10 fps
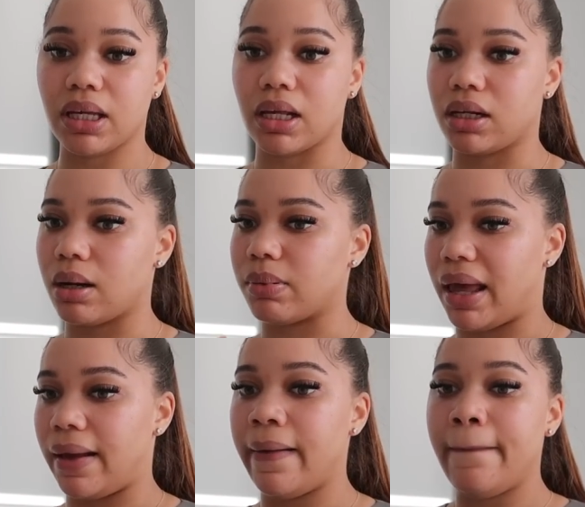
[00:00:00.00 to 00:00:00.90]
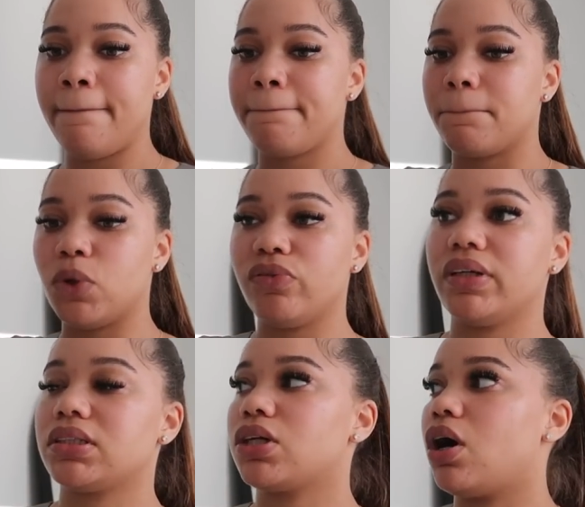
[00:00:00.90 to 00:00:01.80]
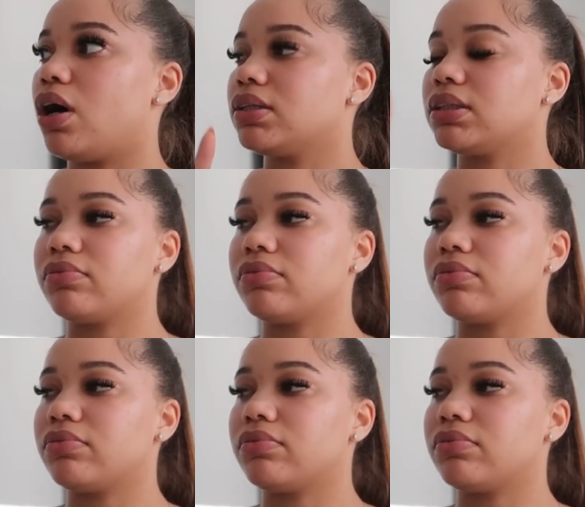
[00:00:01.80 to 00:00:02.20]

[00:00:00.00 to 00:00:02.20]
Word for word: He ended up like moving his car to